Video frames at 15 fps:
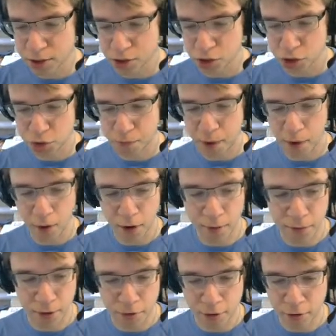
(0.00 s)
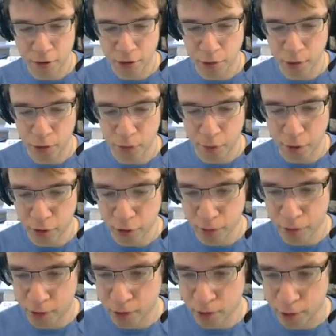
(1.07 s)
just powering up this turn, so we just punch him as
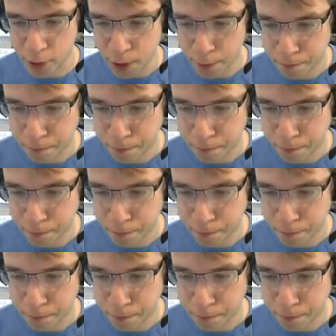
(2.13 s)
hard as we can.